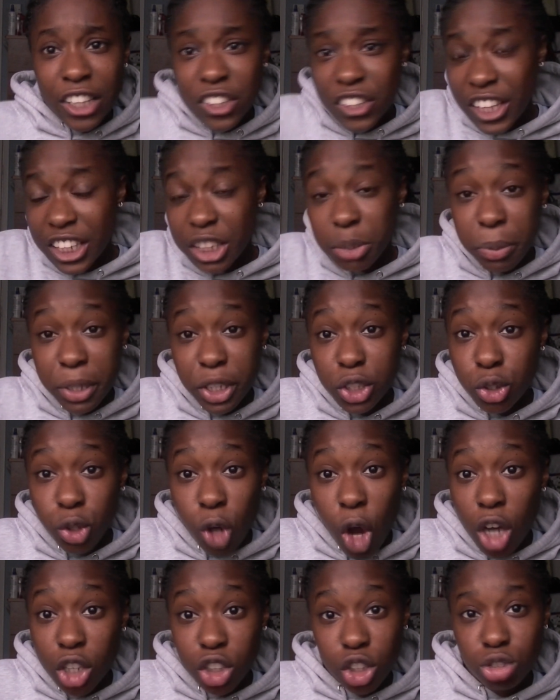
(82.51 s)
So this means you
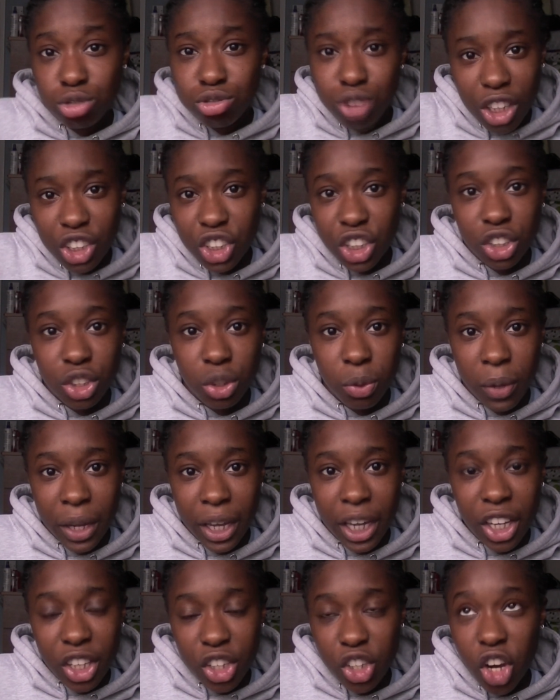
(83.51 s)
can't just rush into it.